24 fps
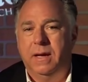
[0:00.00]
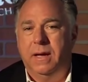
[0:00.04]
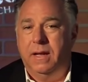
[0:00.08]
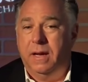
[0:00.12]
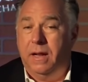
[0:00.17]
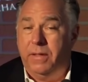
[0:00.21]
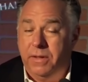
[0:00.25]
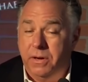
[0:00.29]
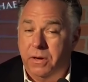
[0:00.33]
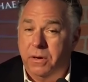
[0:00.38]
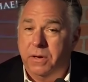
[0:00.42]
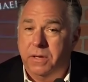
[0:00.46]
And
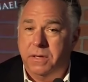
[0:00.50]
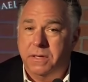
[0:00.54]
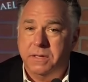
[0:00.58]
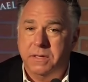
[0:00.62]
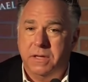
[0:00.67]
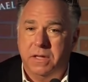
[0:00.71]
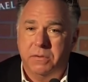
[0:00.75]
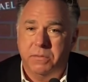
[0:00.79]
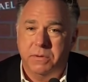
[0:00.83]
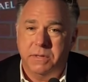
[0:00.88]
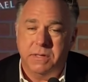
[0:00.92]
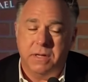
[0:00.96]
I think you're going to
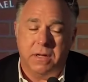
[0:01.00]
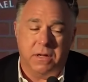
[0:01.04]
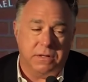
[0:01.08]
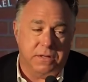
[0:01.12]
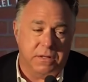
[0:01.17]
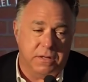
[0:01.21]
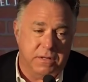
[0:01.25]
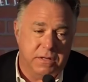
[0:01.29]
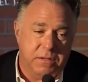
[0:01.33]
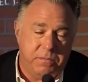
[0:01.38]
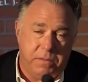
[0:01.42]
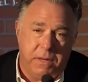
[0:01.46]
see the
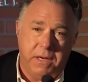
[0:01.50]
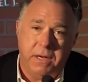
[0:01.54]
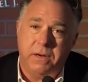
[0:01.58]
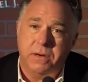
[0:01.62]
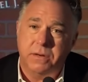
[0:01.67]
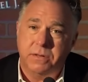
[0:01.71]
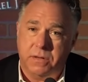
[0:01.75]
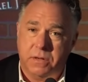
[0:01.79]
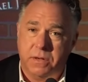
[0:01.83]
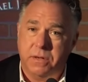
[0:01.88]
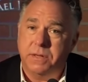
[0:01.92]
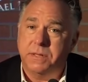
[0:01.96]
results. The
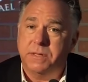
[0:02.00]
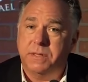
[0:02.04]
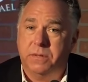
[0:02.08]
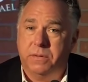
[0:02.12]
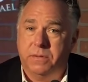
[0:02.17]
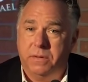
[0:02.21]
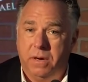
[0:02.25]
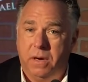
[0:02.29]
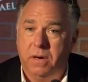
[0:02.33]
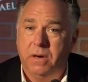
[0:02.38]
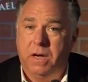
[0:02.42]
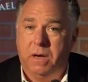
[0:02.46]
speakers
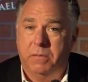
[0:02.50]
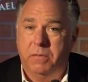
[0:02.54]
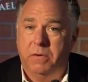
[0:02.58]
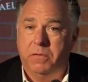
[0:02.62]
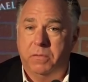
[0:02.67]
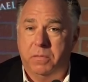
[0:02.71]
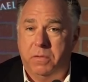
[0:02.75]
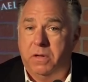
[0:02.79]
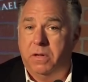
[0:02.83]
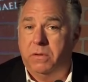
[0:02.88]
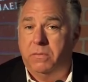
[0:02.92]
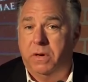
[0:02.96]
also are coming
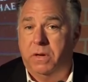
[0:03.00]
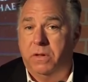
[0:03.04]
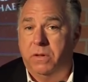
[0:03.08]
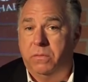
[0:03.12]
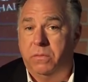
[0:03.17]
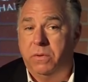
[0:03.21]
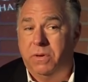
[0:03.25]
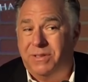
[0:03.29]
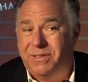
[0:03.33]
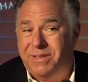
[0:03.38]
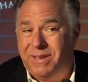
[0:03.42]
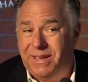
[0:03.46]
from all around the
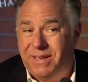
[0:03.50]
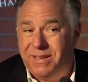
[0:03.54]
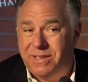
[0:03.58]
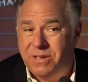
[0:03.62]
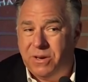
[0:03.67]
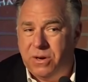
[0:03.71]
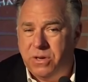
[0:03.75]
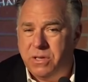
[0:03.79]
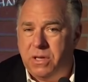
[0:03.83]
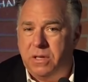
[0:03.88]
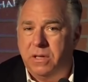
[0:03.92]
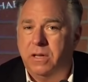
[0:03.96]
world. So you got to
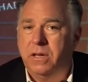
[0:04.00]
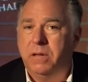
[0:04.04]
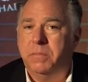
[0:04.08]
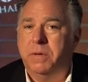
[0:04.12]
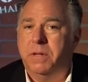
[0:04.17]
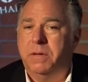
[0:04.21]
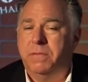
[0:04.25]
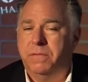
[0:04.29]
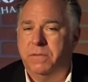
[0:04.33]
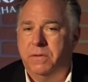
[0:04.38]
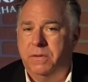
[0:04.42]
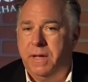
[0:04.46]
charge a little
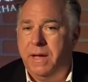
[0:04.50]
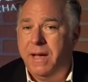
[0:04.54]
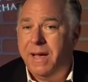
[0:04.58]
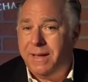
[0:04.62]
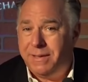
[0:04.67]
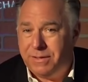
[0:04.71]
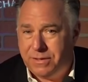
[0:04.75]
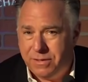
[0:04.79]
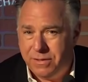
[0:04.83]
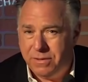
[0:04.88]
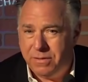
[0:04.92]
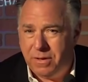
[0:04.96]
bit for
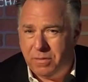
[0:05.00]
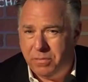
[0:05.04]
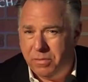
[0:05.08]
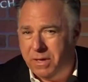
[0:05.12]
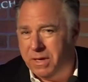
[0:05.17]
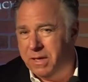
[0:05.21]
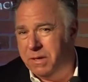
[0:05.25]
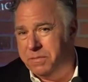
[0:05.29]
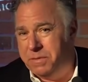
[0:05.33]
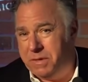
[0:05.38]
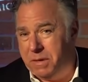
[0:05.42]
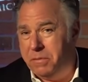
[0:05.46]
that too. You're
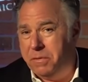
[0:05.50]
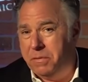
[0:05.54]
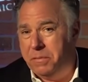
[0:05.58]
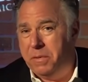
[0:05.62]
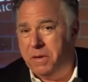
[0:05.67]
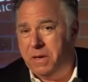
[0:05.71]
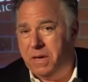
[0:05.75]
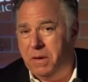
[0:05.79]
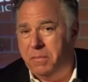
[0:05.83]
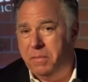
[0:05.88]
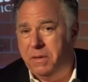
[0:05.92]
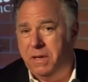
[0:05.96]
bringing them, some of them
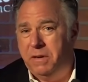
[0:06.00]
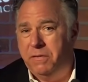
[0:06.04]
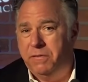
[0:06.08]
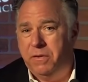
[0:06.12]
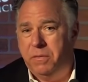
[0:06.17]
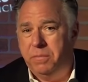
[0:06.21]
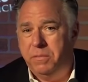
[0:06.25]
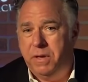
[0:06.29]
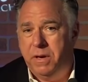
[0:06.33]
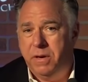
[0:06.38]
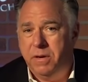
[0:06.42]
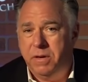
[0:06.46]
are coming in
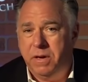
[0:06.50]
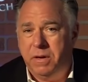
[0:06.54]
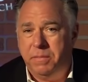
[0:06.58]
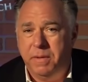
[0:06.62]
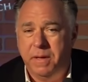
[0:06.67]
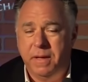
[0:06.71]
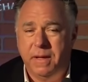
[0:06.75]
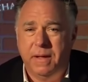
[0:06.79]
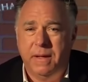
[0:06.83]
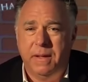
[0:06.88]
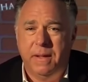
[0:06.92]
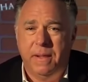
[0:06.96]
from Europe